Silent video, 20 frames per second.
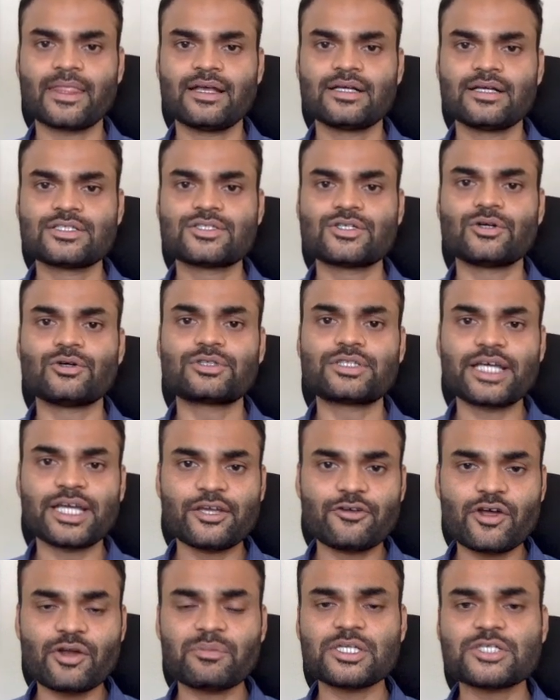So thank
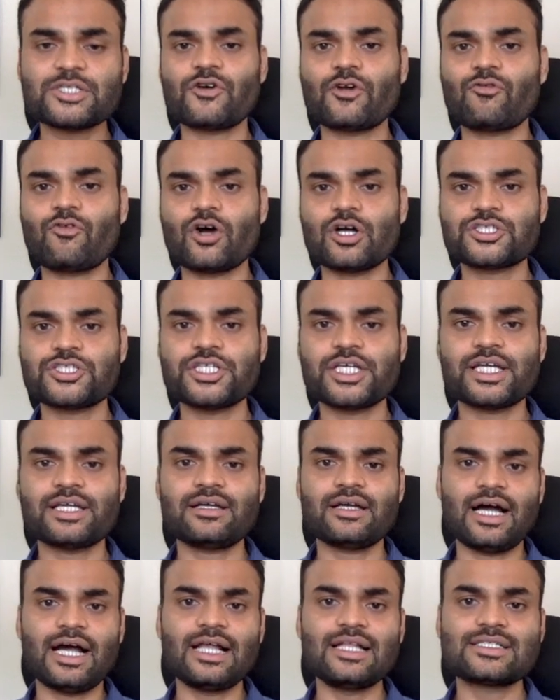you very much for
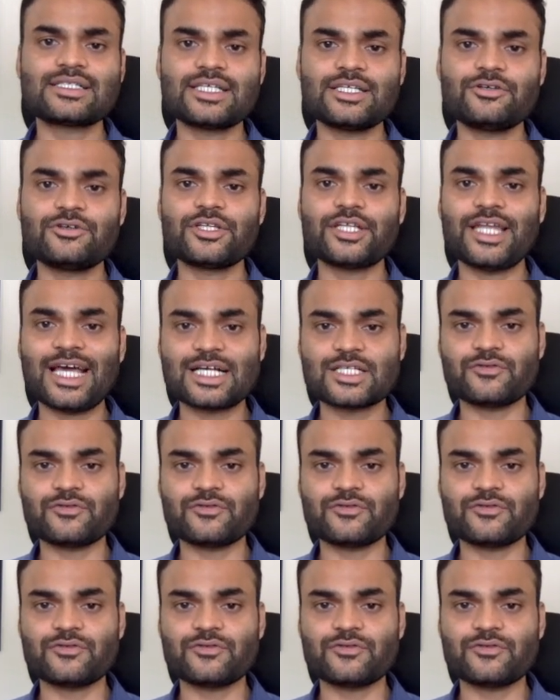watching. I'll see you in the next